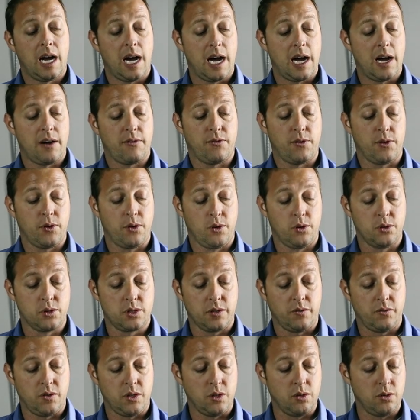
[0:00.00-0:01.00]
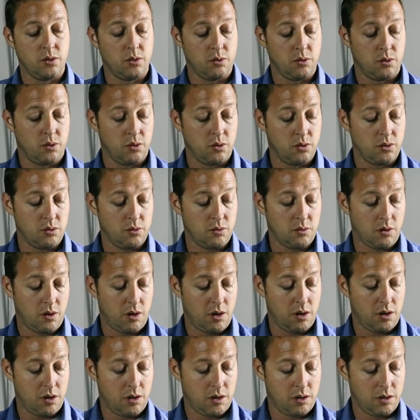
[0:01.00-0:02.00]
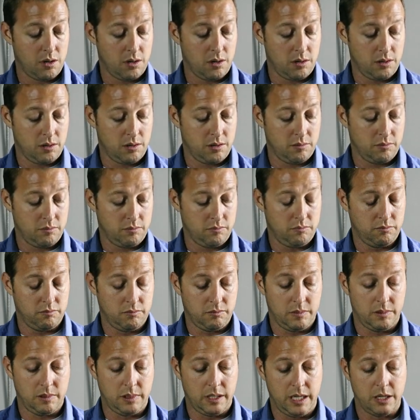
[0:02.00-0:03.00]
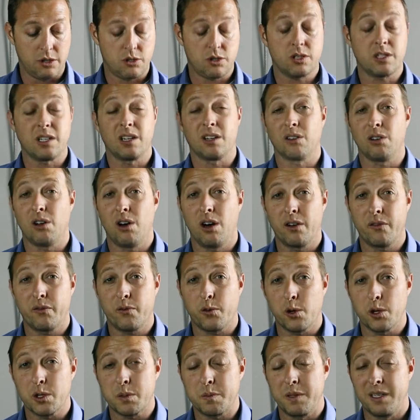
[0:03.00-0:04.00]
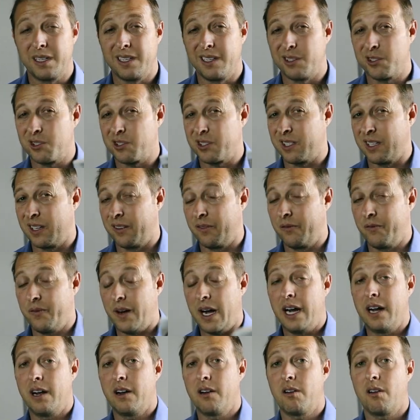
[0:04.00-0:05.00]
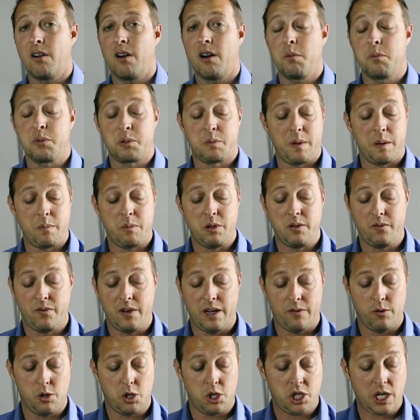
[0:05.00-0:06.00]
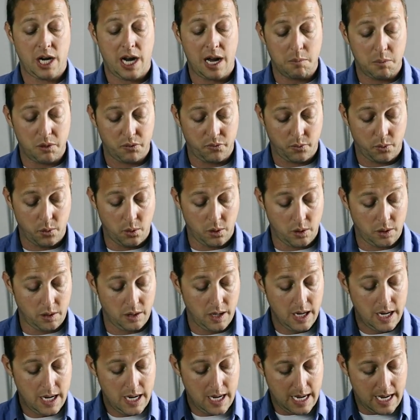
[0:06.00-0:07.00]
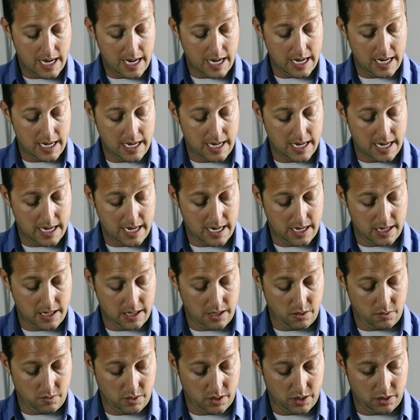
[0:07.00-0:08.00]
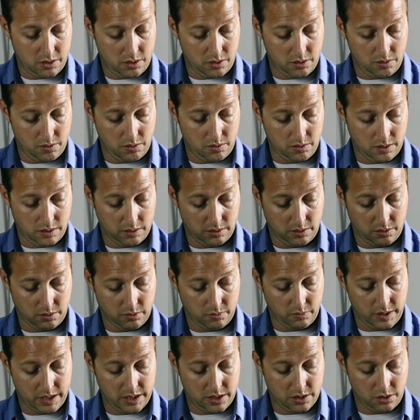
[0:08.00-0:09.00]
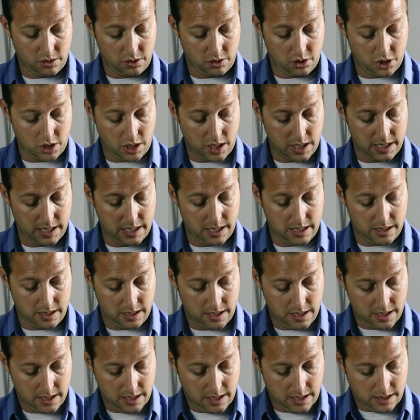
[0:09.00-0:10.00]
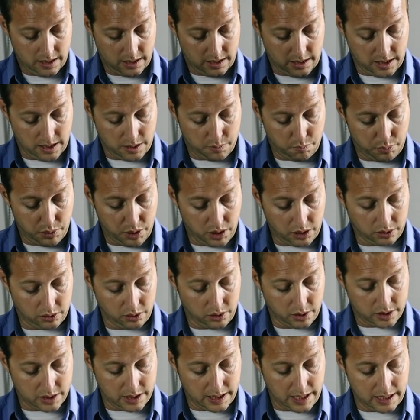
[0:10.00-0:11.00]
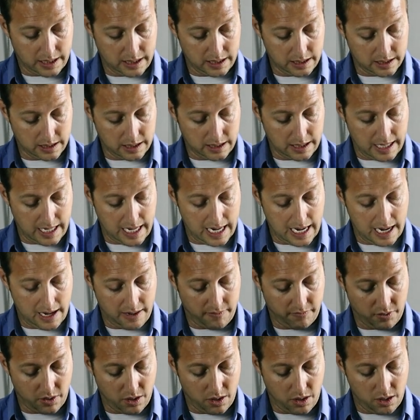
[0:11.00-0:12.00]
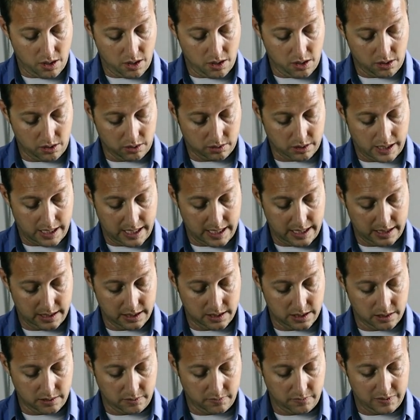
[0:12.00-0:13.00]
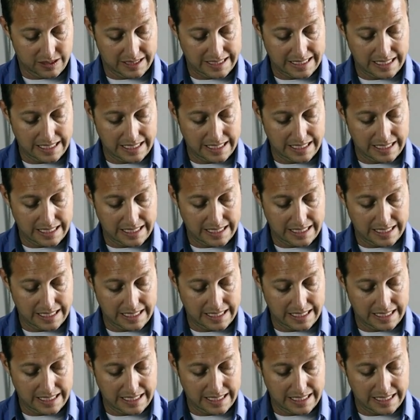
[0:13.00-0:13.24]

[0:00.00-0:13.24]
uh, for those of you who are interested in law enforcement, interested in firearms, maybe you've never shot before, and uh, you want to do a little research on it, this book looks like it's going to have all kinds of